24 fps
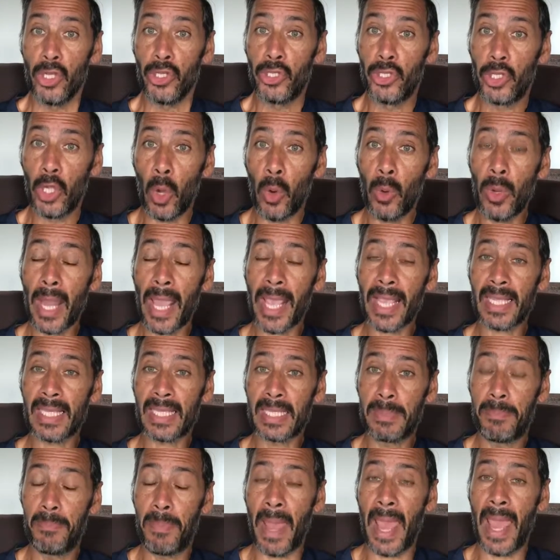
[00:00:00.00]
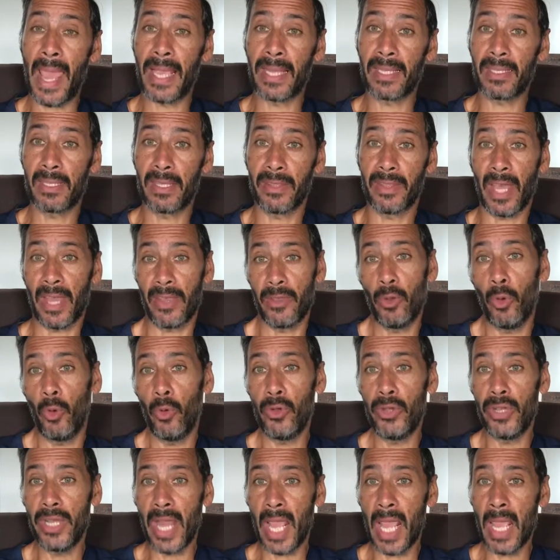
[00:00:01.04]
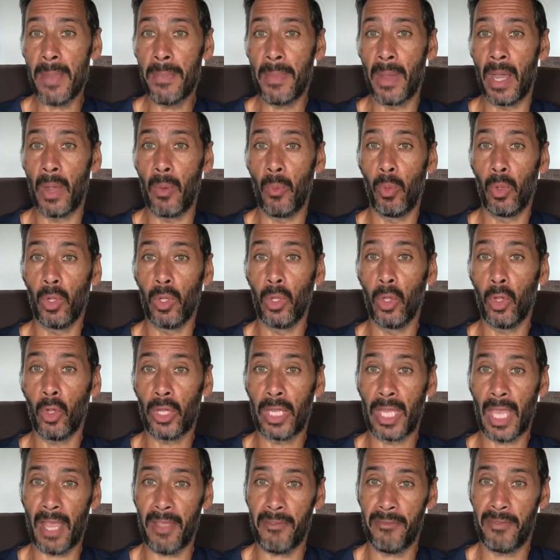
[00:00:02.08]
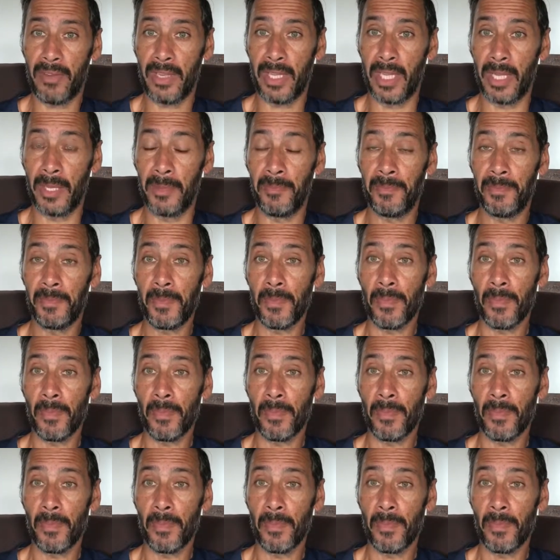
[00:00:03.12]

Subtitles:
Don't expect that your neighbor will look after you.